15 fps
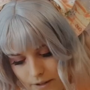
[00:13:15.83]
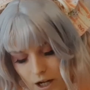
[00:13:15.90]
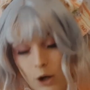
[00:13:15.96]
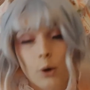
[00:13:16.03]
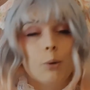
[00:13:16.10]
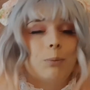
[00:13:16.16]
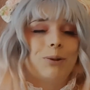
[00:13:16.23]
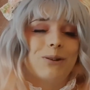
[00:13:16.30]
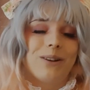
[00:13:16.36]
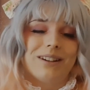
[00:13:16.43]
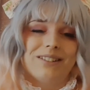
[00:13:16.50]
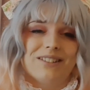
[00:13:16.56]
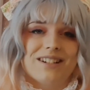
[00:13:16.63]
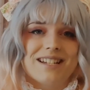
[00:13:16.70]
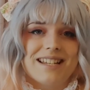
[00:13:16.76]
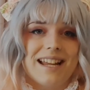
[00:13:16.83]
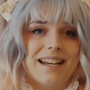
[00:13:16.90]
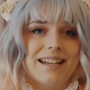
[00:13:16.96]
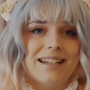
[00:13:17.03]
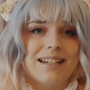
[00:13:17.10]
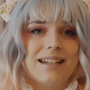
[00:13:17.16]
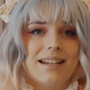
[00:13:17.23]
I hope you
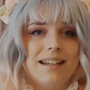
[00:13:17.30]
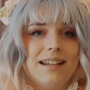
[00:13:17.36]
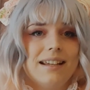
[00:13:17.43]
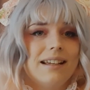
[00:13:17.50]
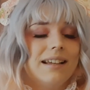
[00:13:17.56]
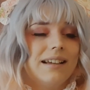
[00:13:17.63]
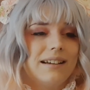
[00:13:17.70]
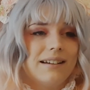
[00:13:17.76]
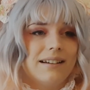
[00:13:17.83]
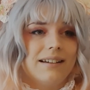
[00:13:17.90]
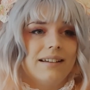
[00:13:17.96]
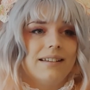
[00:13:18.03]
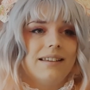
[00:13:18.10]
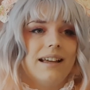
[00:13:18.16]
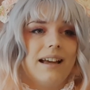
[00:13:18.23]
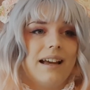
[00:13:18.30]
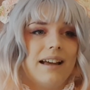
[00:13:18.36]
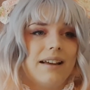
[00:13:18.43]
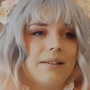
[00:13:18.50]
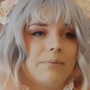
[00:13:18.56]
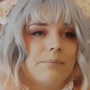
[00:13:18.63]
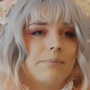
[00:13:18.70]
understand uh,
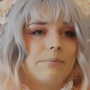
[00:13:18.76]
that